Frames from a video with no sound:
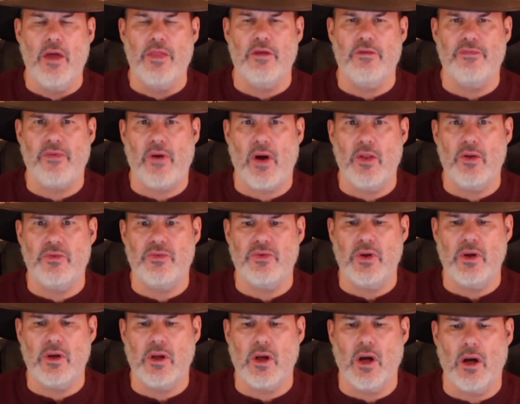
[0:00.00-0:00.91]
the father's
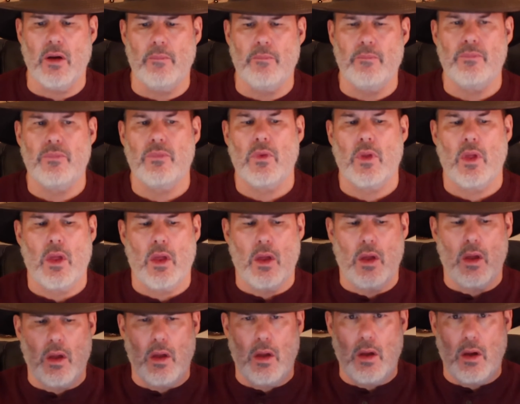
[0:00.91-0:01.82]
income
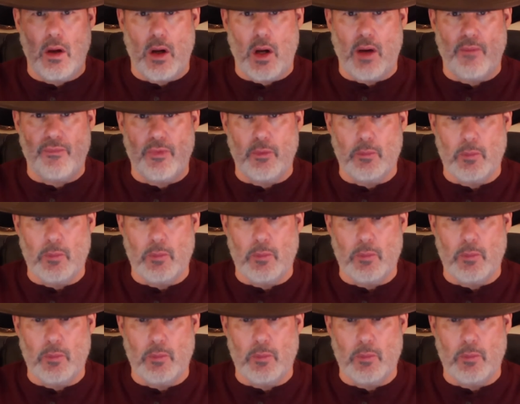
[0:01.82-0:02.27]
off the